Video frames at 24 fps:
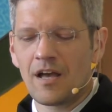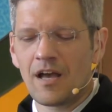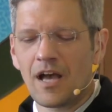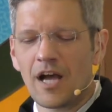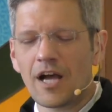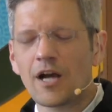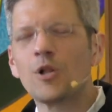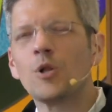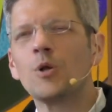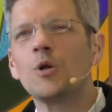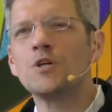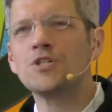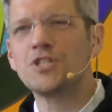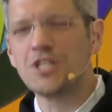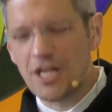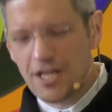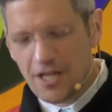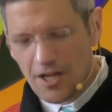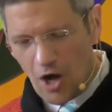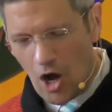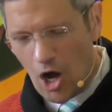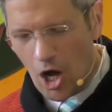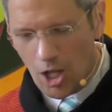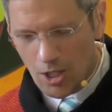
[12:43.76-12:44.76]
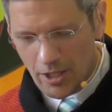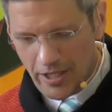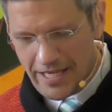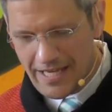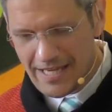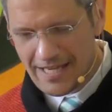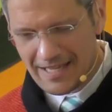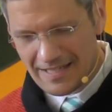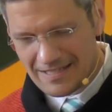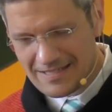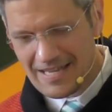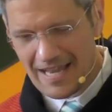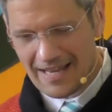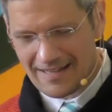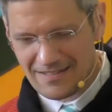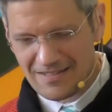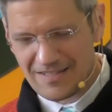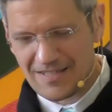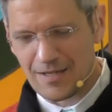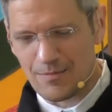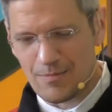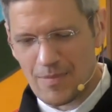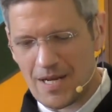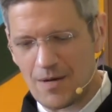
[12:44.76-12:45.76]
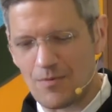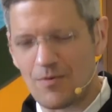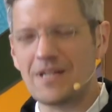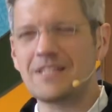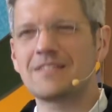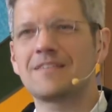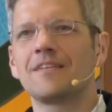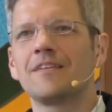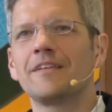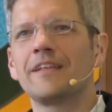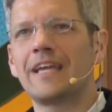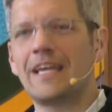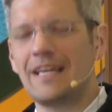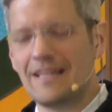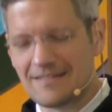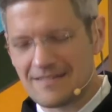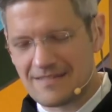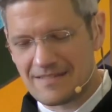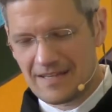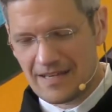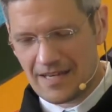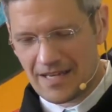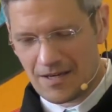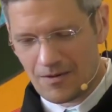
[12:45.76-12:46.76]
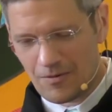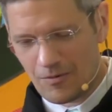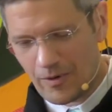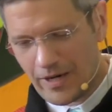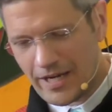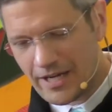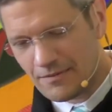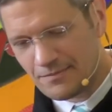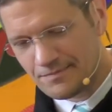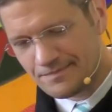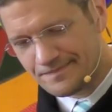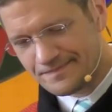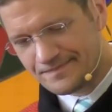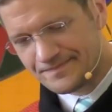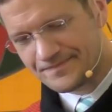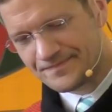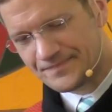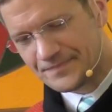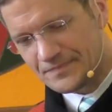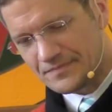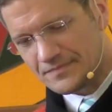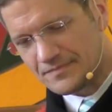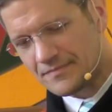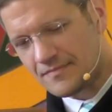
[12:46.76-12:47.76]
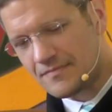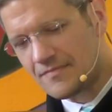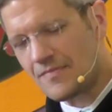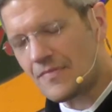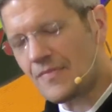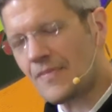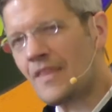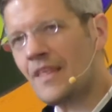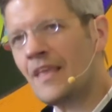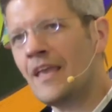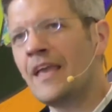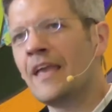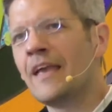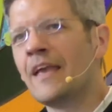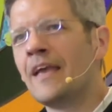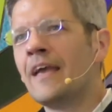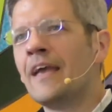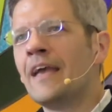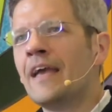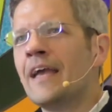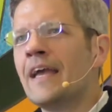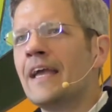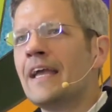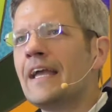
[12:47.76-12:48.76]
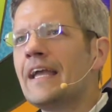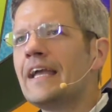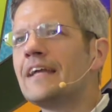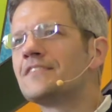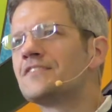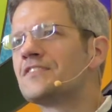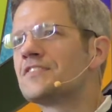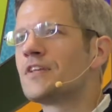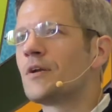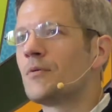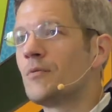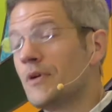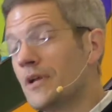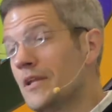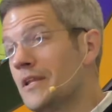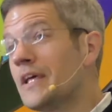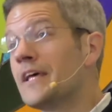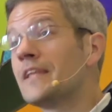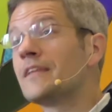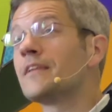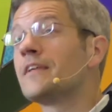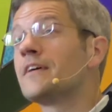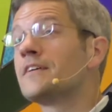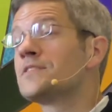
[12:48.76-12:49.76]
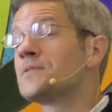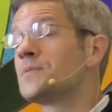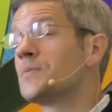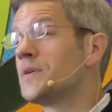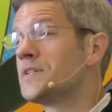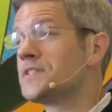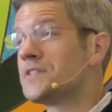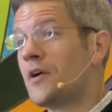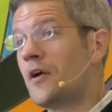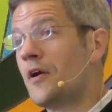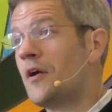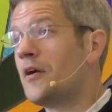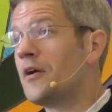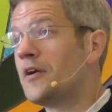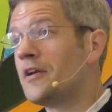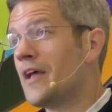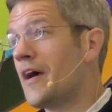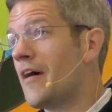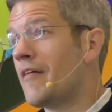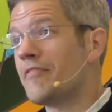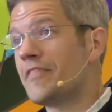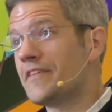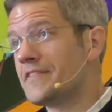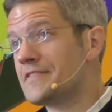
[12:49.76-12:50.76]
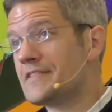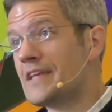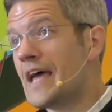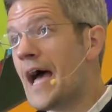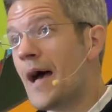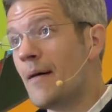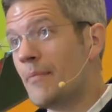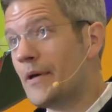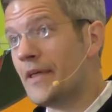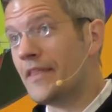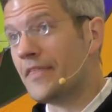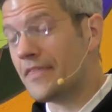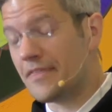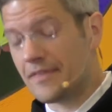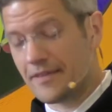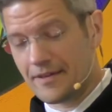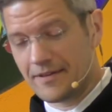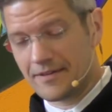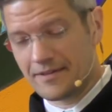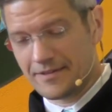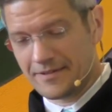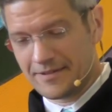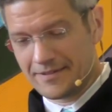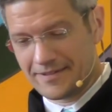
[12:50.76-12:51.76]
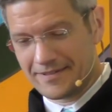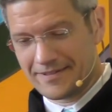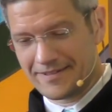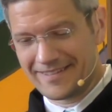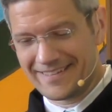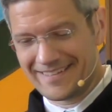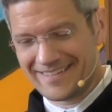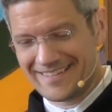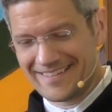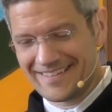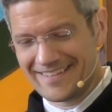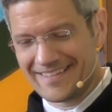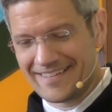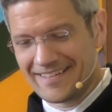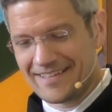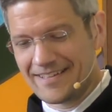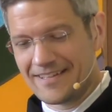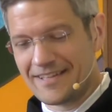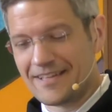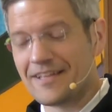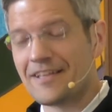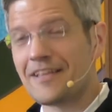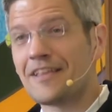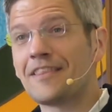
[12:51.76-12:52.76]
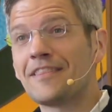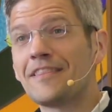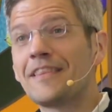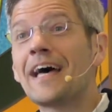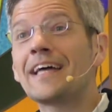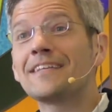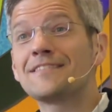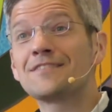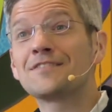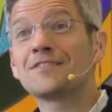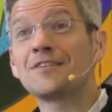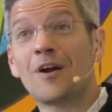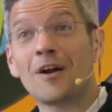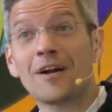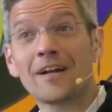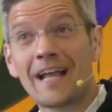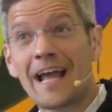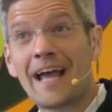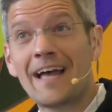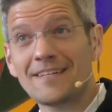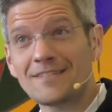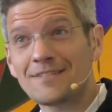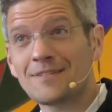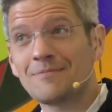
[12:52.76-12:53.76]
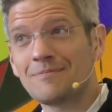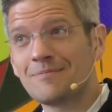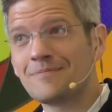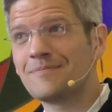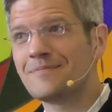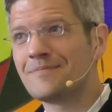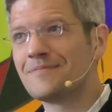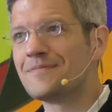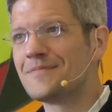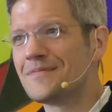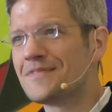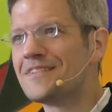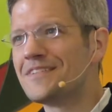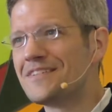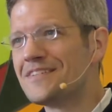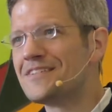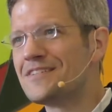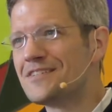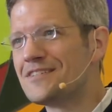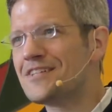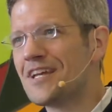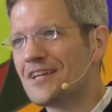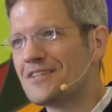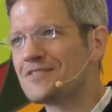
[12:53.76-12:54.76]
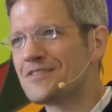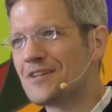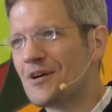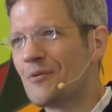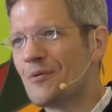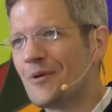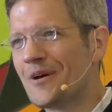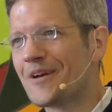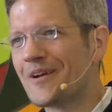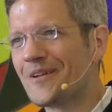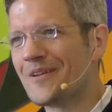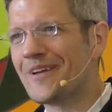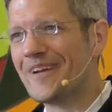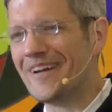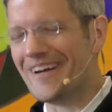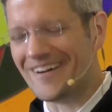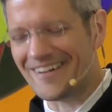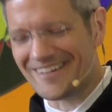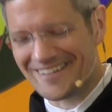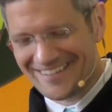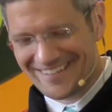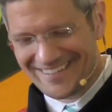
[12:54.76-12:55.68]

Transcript: A clergy colleague texted me recently and said, well, it's the relentless return of the Sabbath. That's sarcasm, just so we're clear.